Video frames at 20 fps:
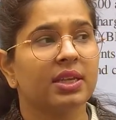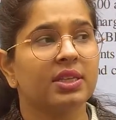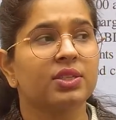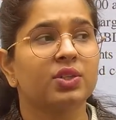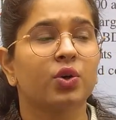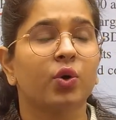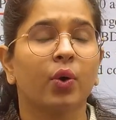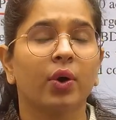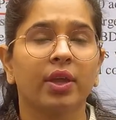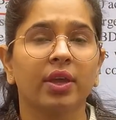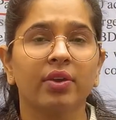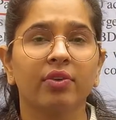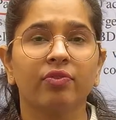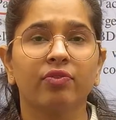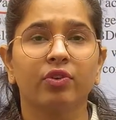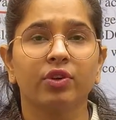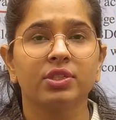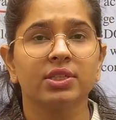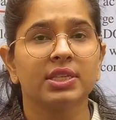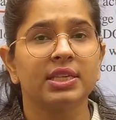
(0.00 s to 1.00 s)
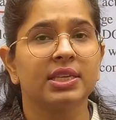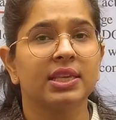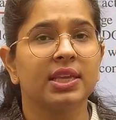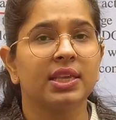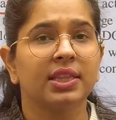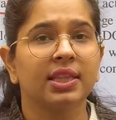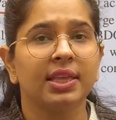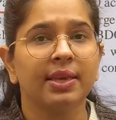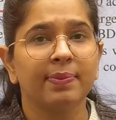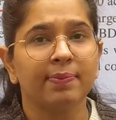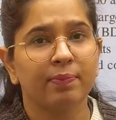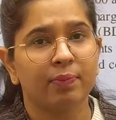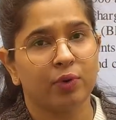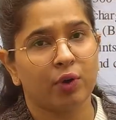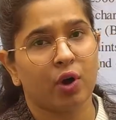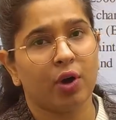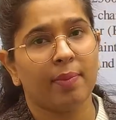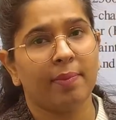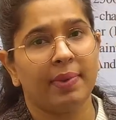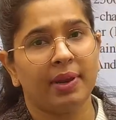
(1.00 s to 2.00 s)
is going for seeking the
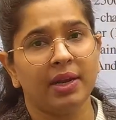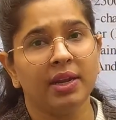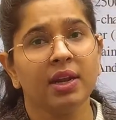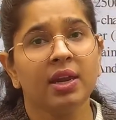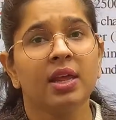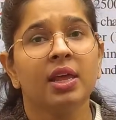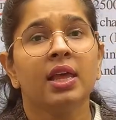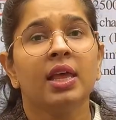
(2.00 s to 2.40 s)
employment,